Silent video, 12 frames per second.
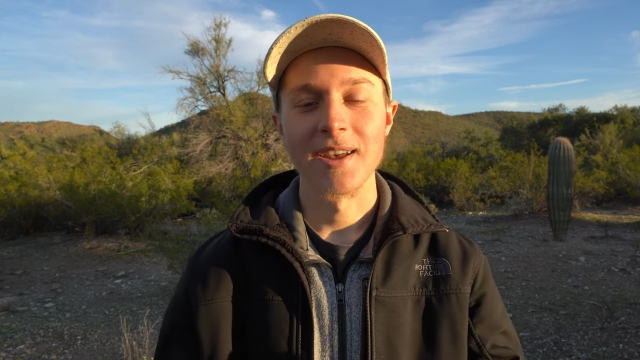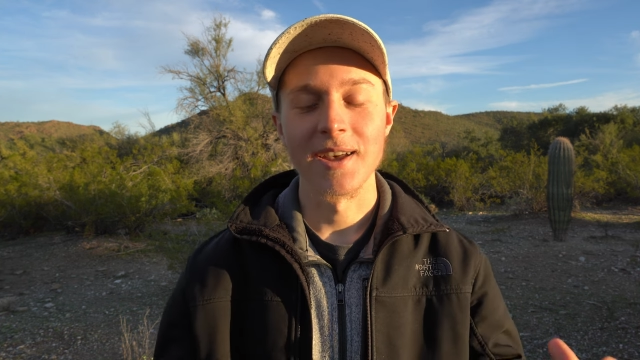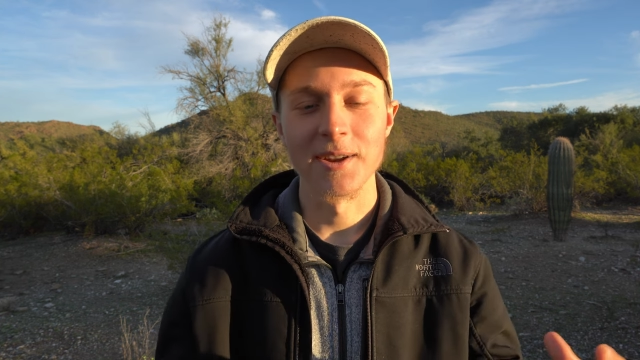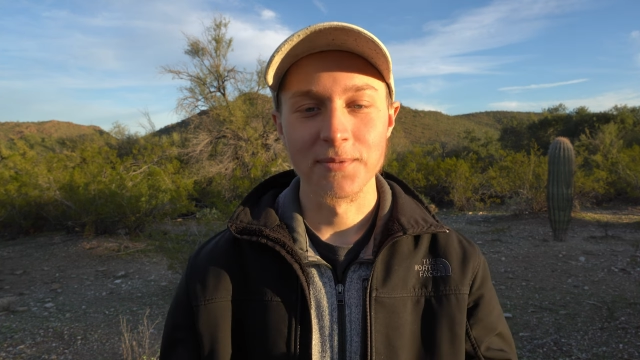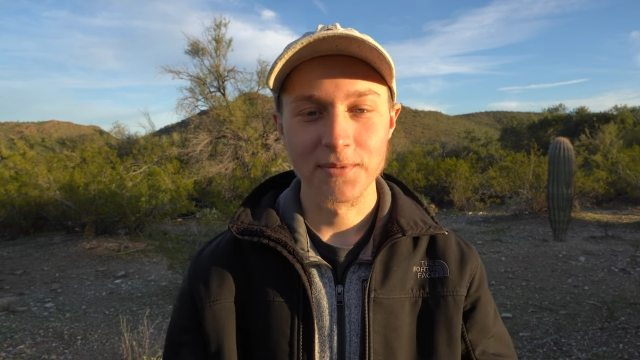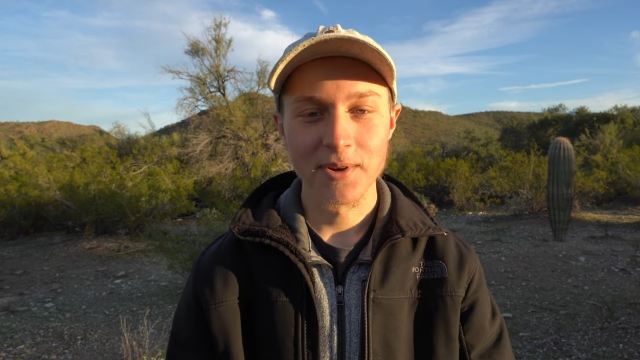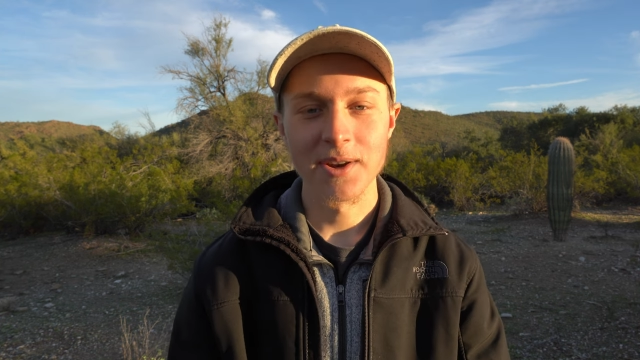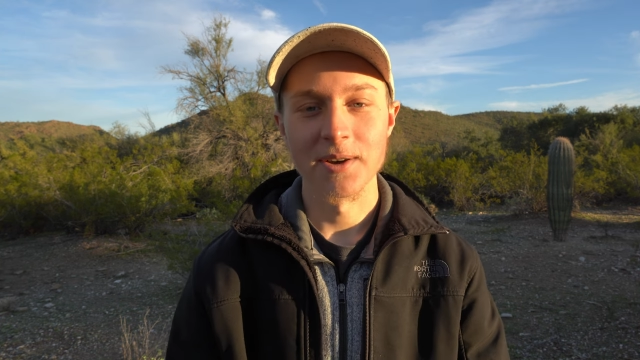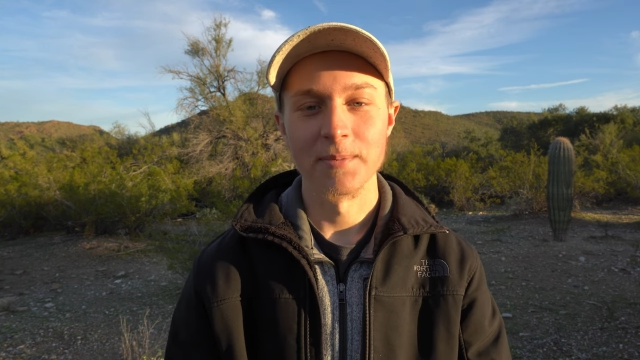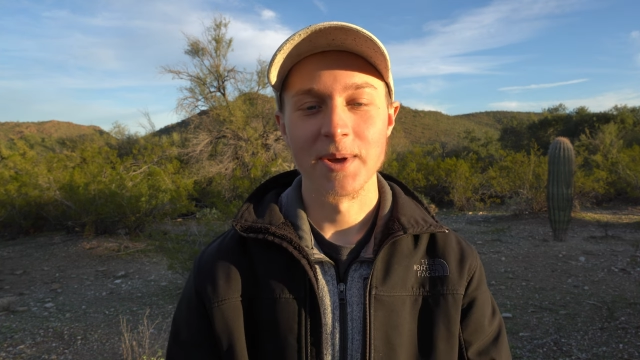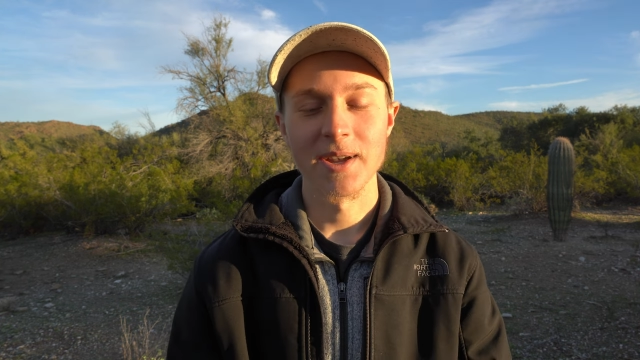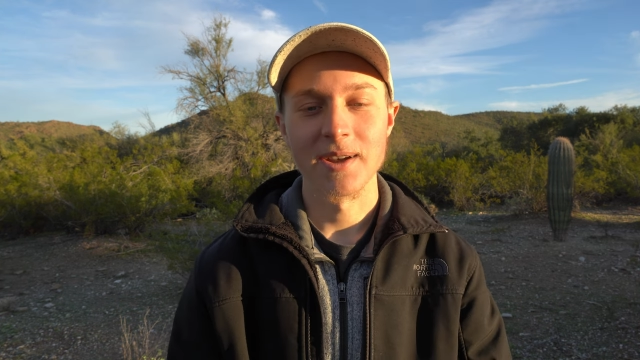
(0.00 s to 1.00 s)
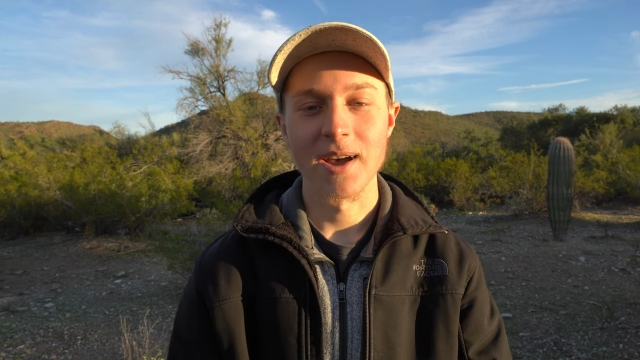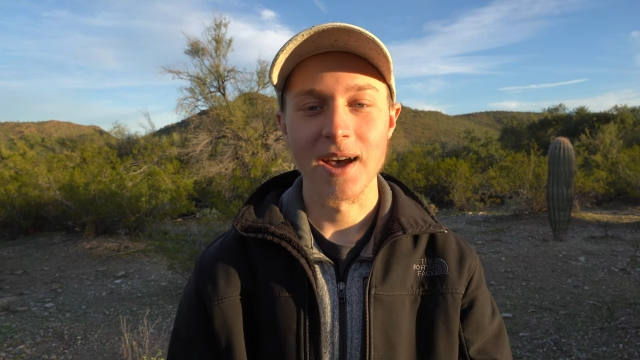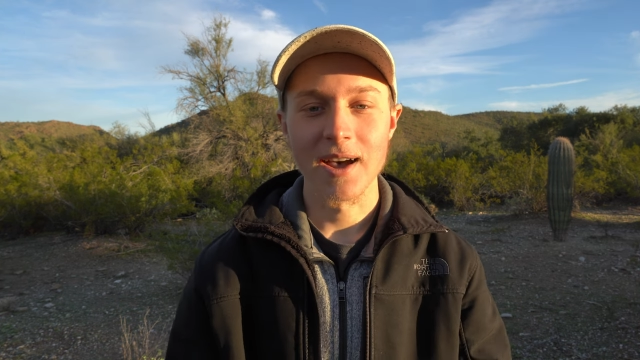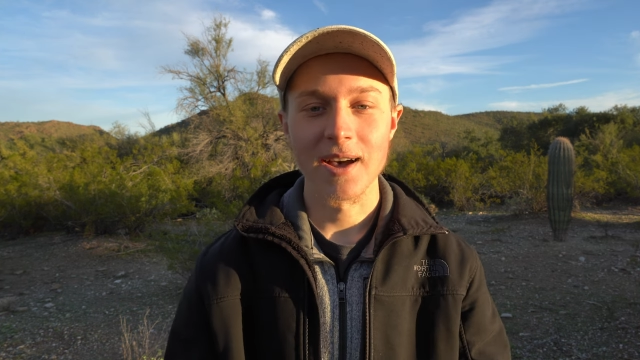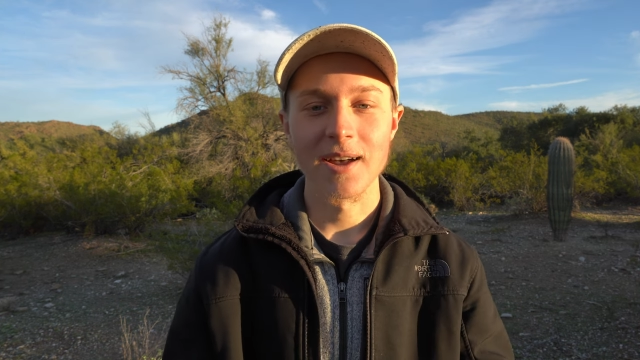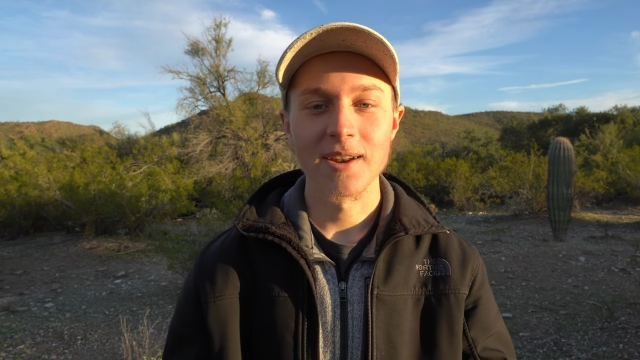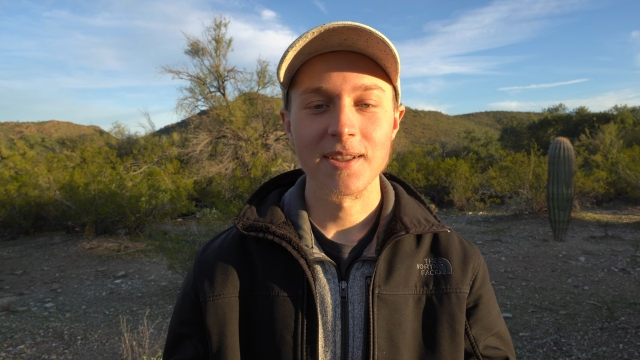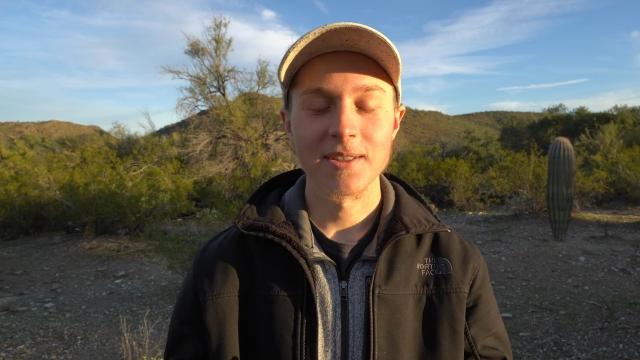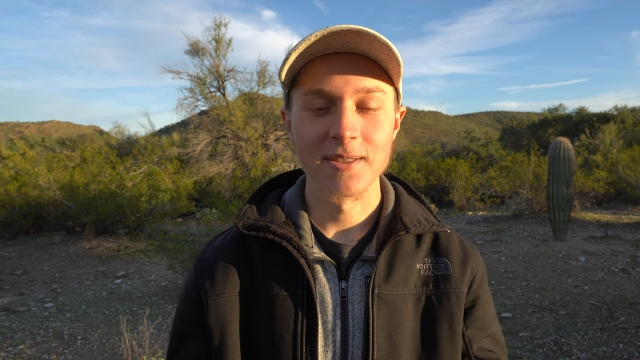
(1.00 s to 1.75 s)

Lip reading: and freedom on